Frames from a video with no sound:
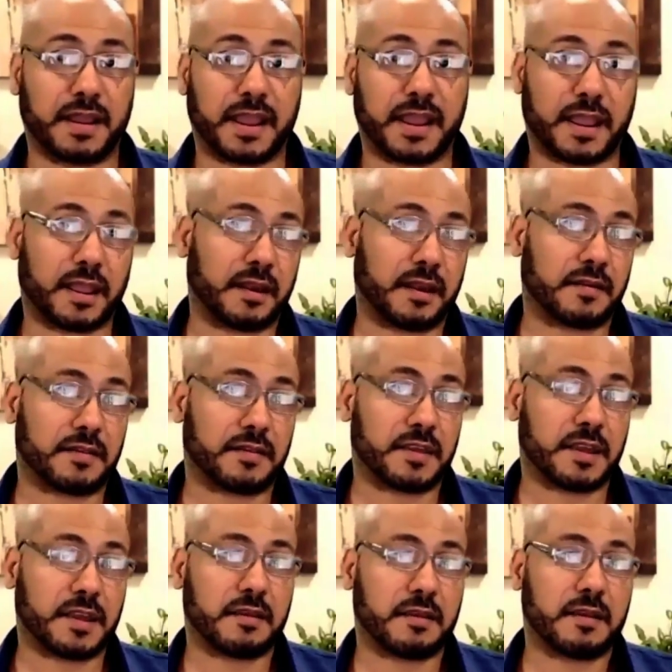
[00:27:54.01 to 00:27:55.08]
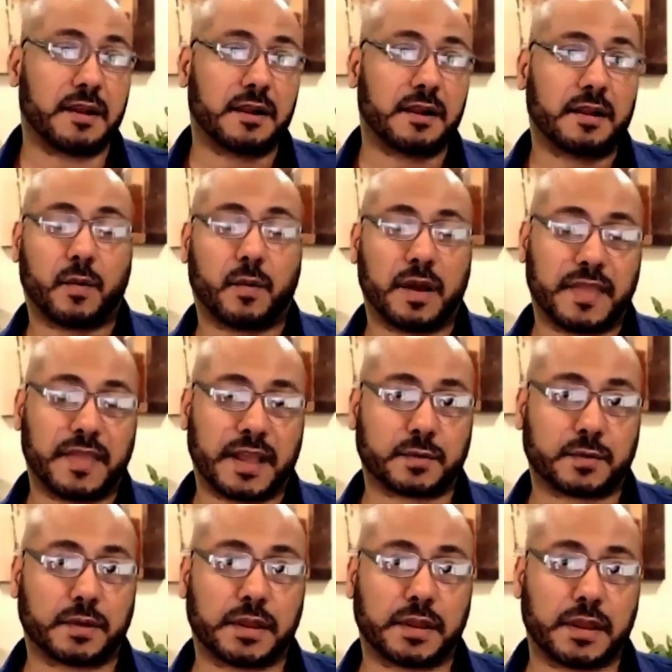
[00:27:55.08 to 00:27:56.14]
And the one that's
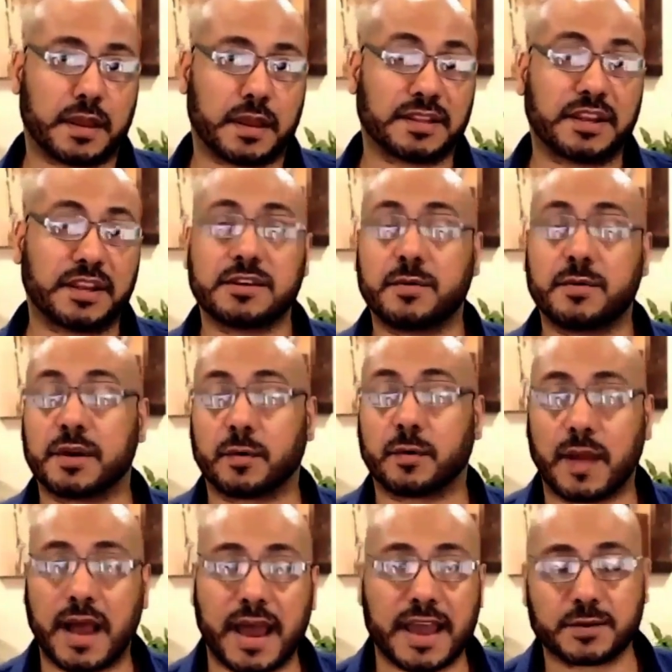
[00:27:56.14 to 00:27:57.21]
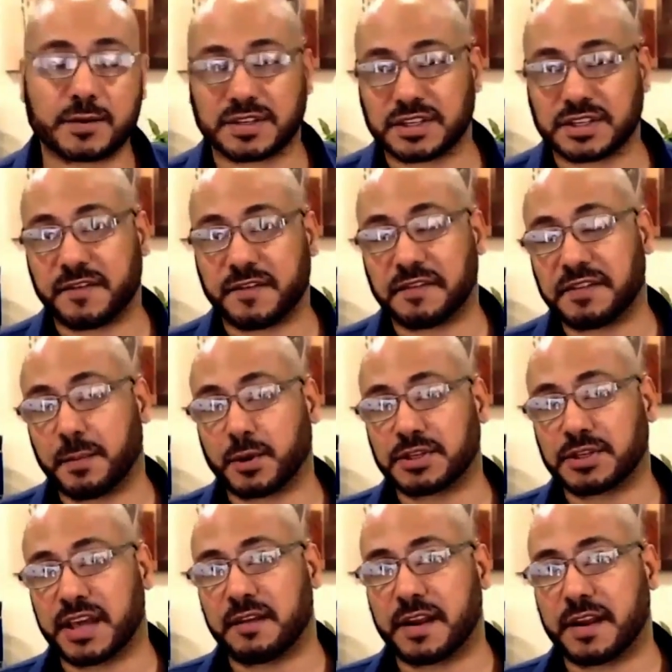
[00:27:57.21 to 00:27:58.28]
really continuing to rise, which is
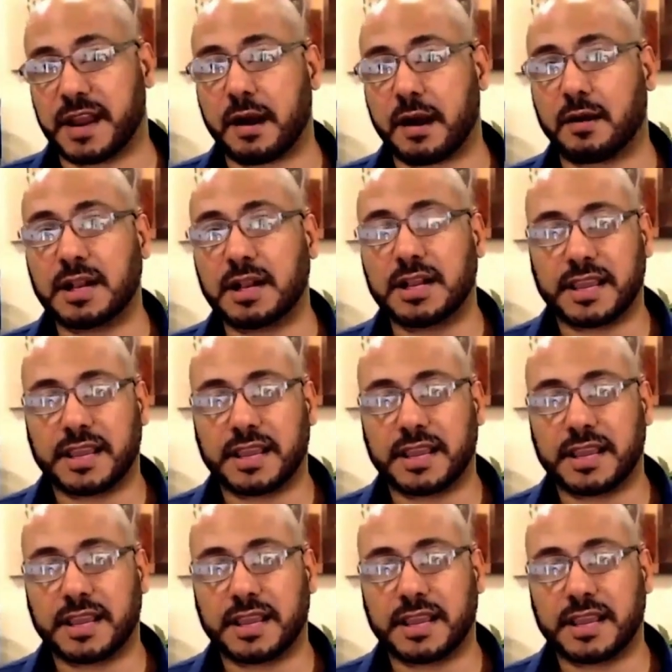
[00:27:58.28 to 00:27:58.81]
50% of it now,